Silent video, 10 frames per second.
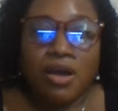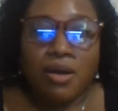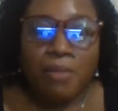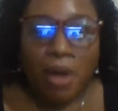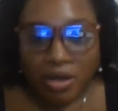
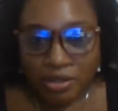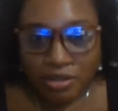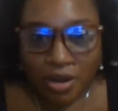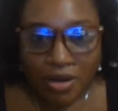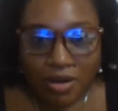buckle
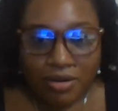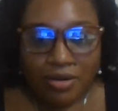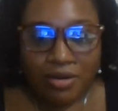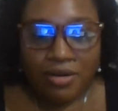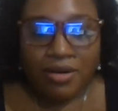down
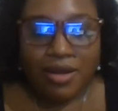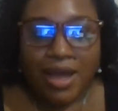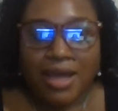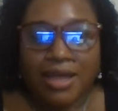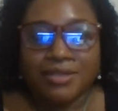
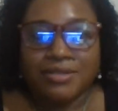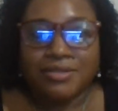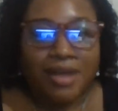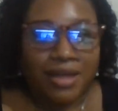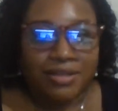and
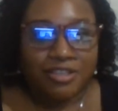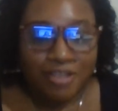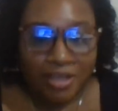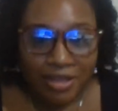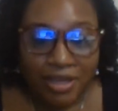start
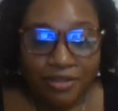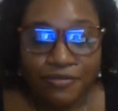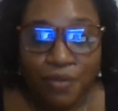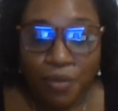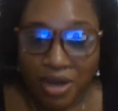studying.
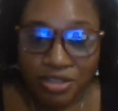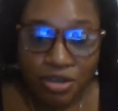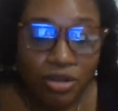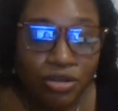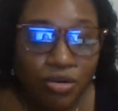Focus
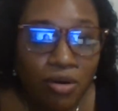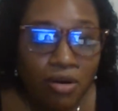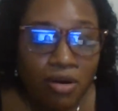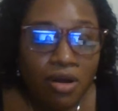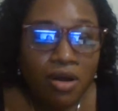on
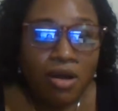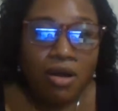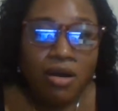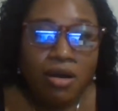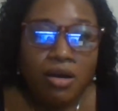
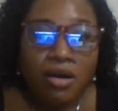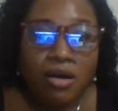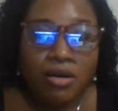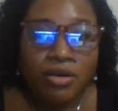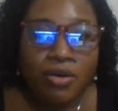
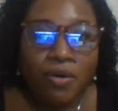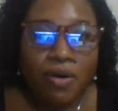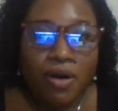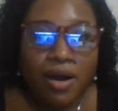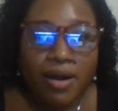
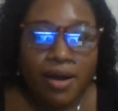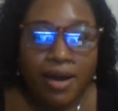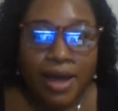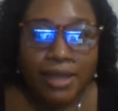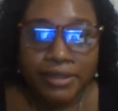your
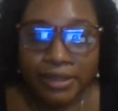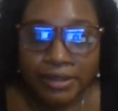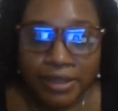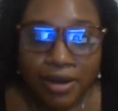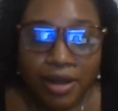
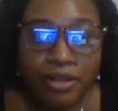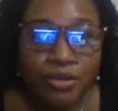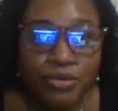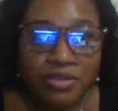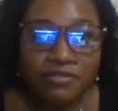analytical
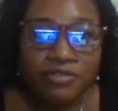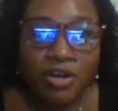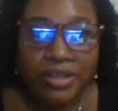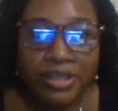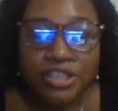use of
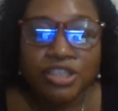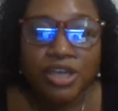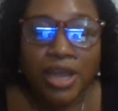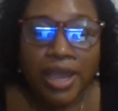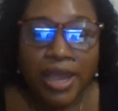knowledge
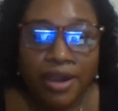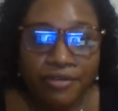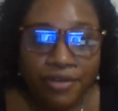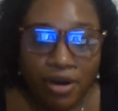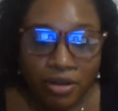
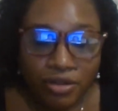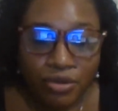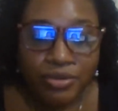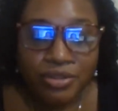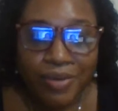area.
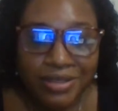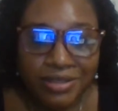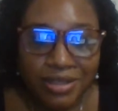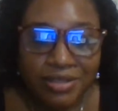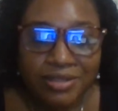Those
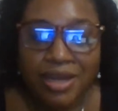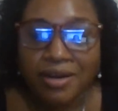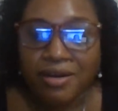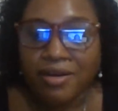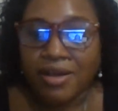questions that
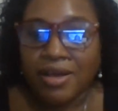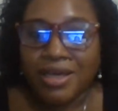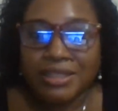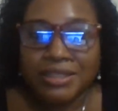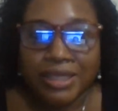are
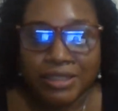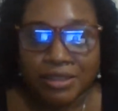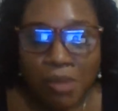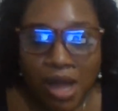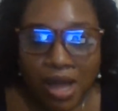6
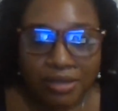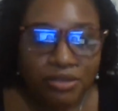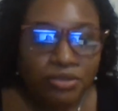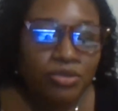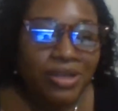marks.
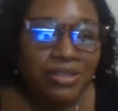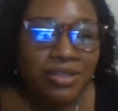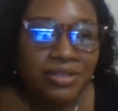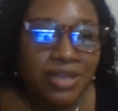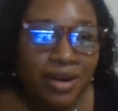Those
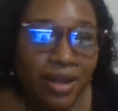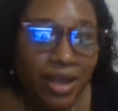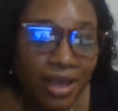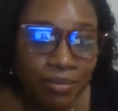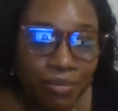questions that are
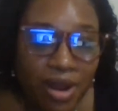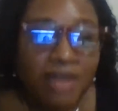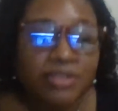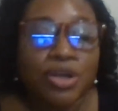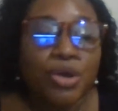8
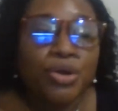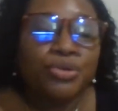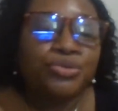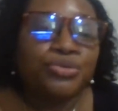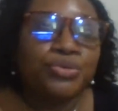marks.
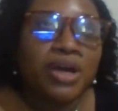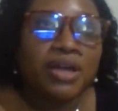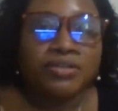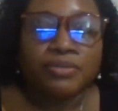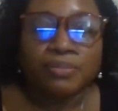Do
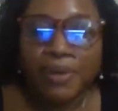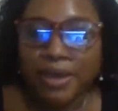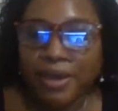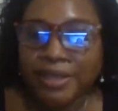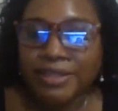not
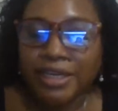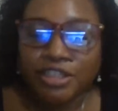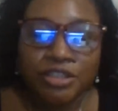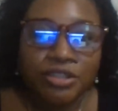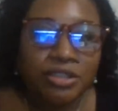pay
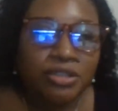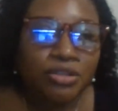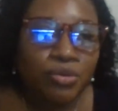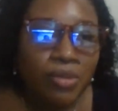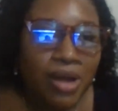attention to the
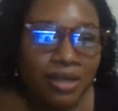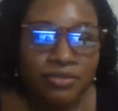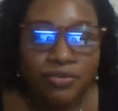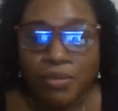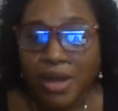2 marks,
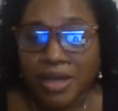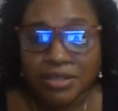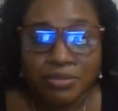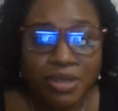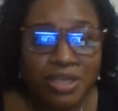4
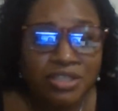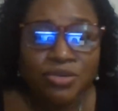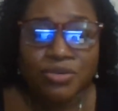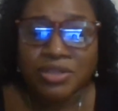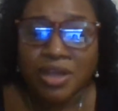marks, because
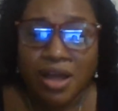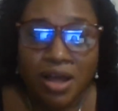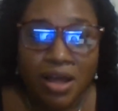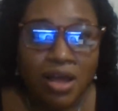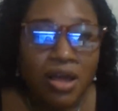those
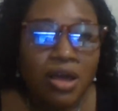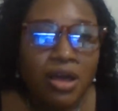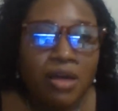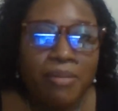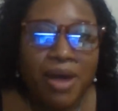are
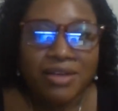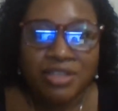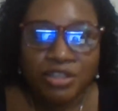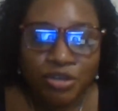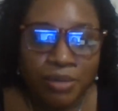marks
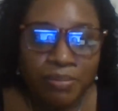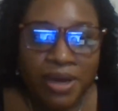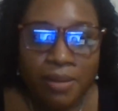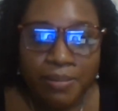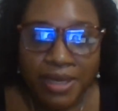that you can
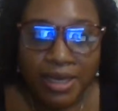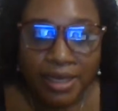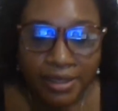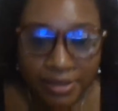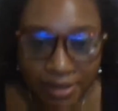pick up
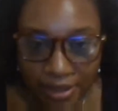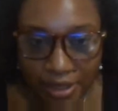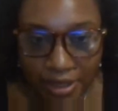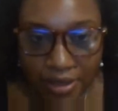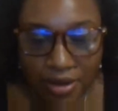
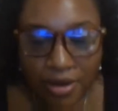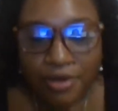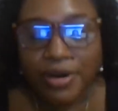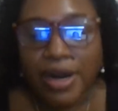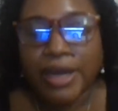easily,
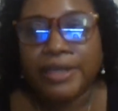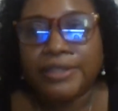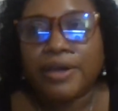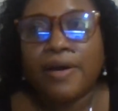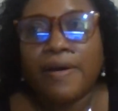right?
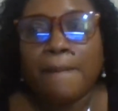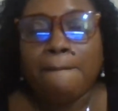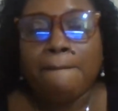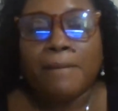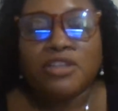
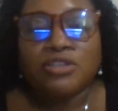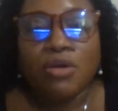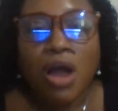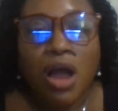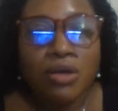So,
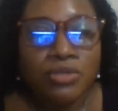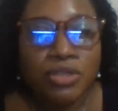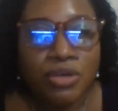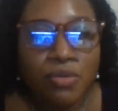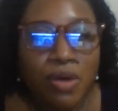how do
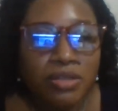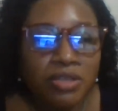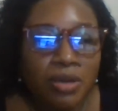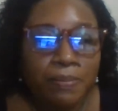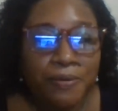you want
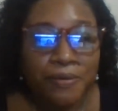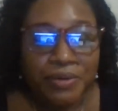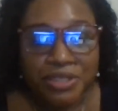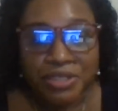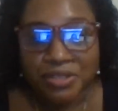to
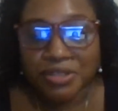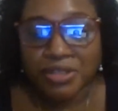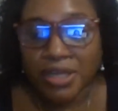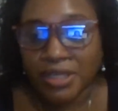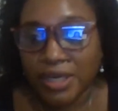approach
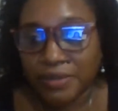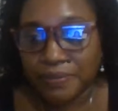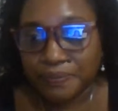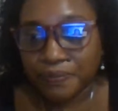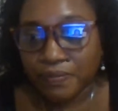studying,